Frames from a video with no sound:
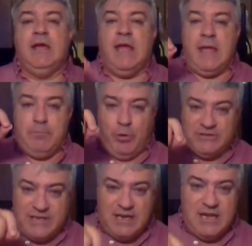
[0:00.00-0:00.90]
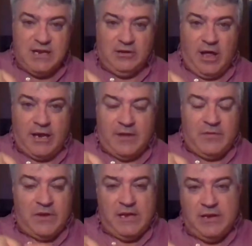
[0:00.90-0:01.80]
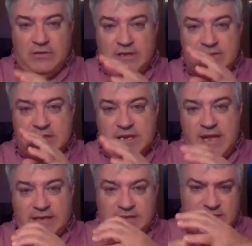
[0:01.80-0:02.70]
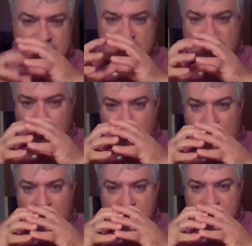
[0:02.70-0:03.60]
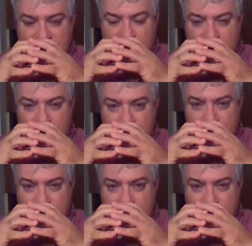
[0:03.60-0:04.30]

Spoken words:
He puts a needle on it, and the needle is connected to this little round cylinder.